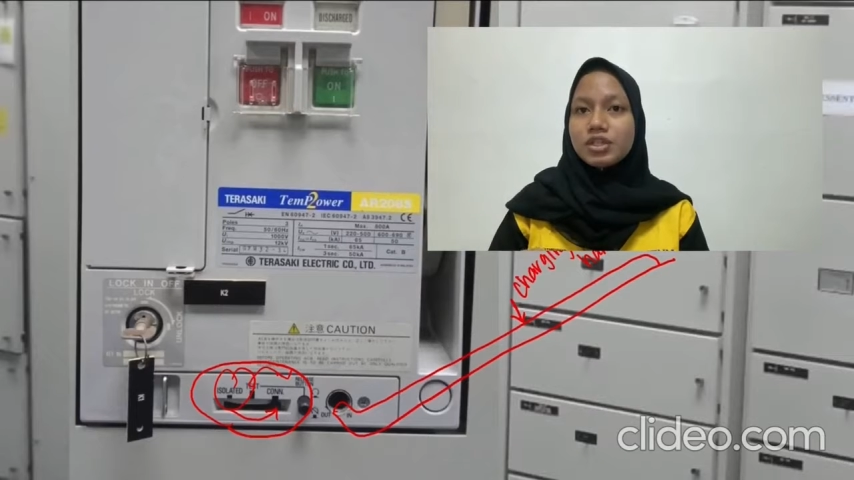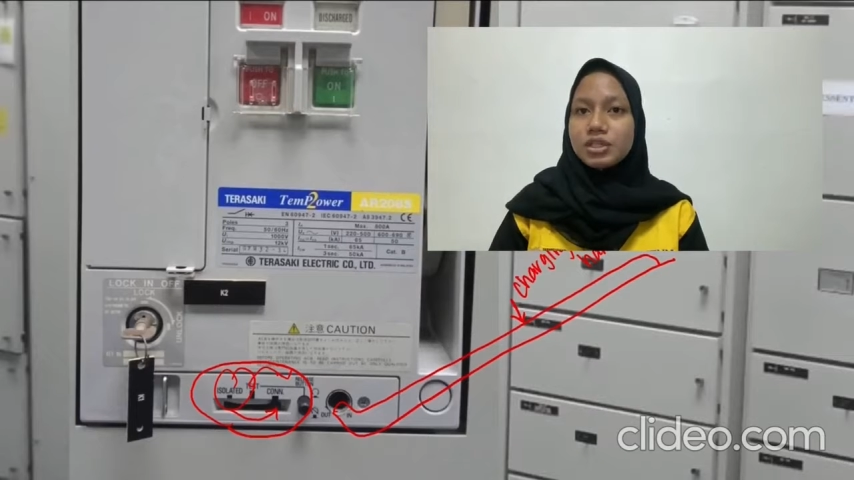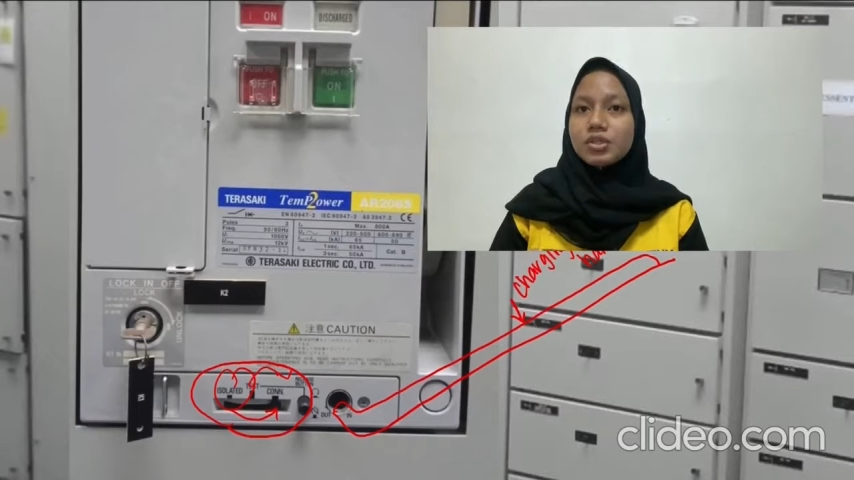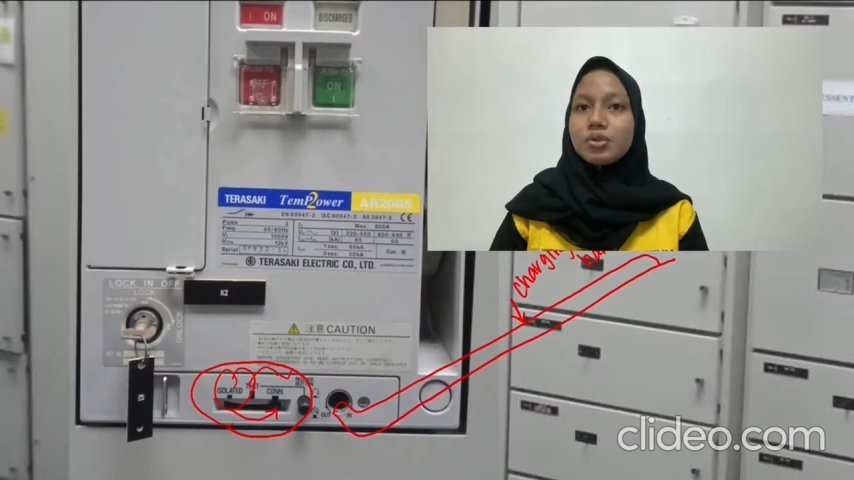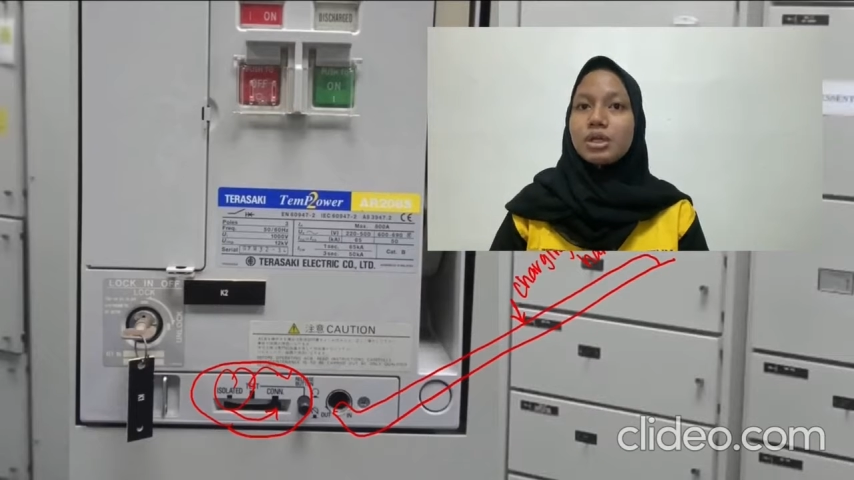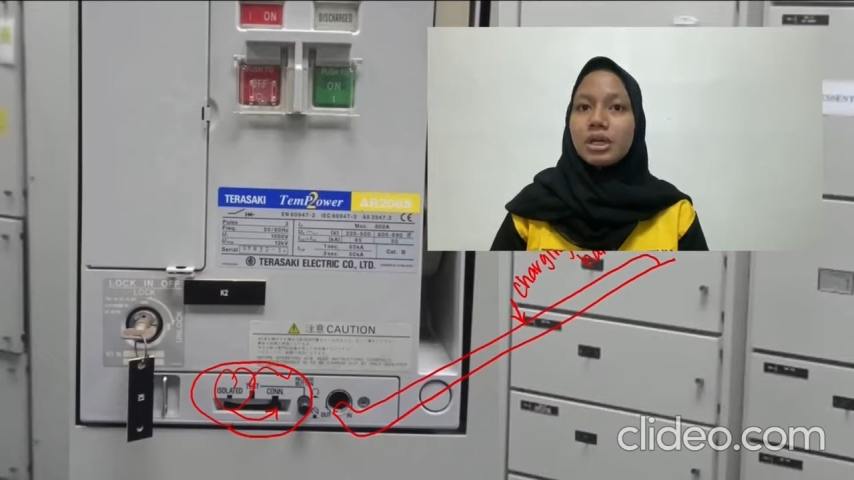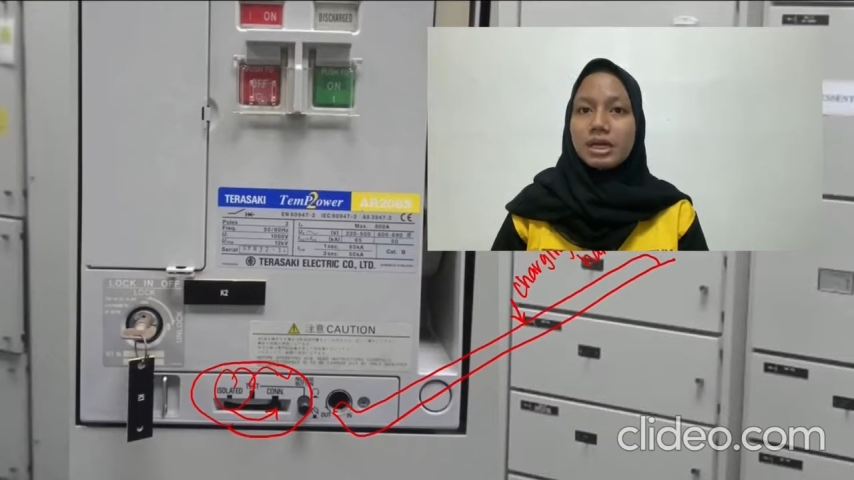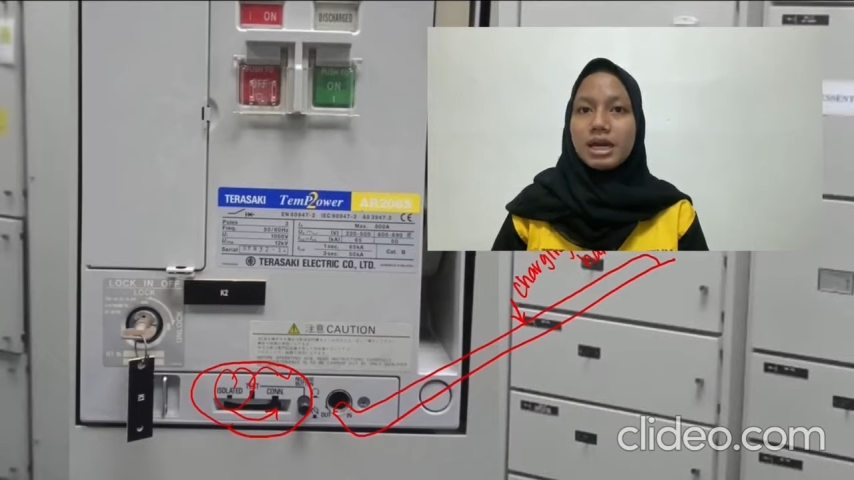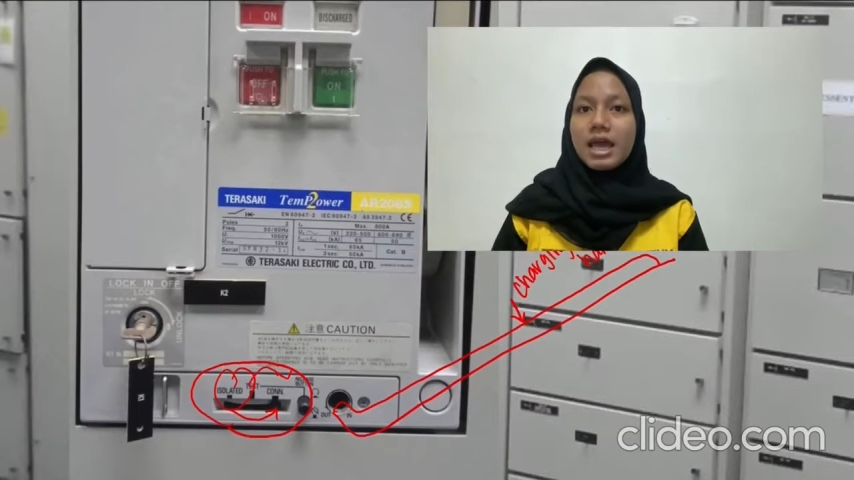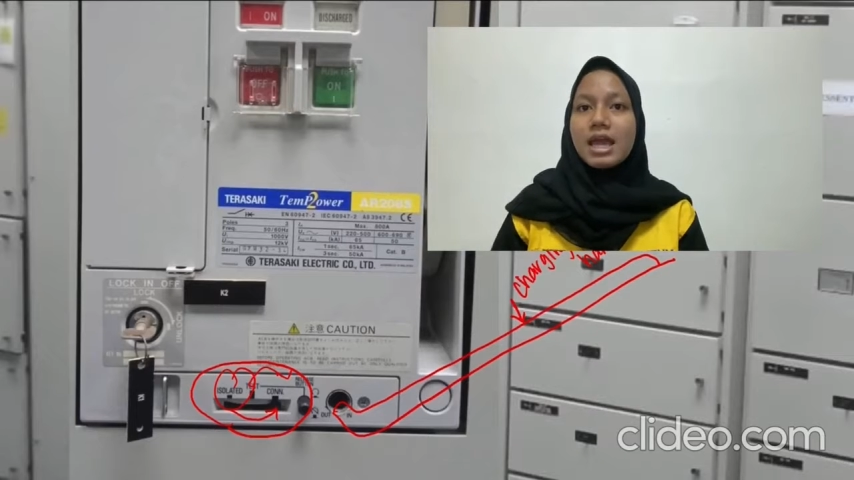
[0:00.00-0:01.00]
change to the
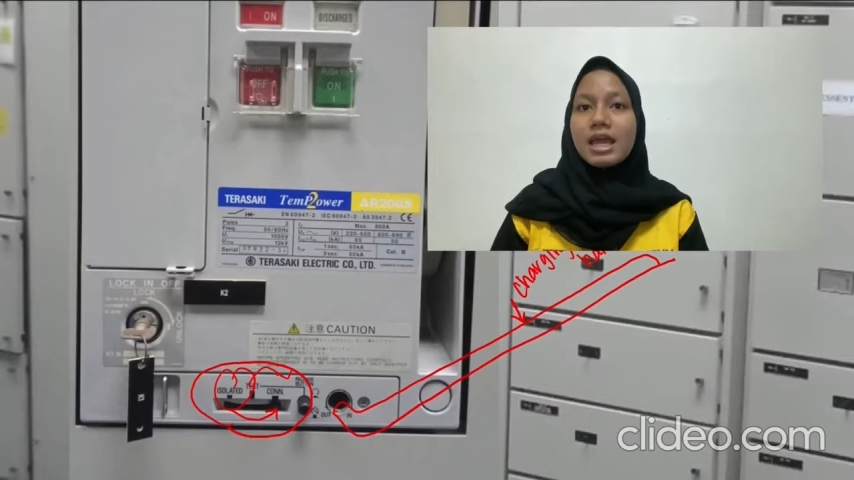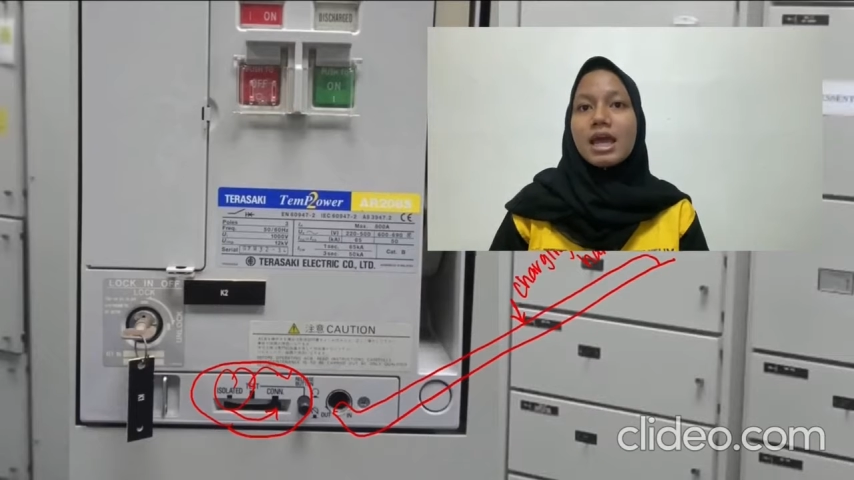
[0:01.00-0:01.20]
connect,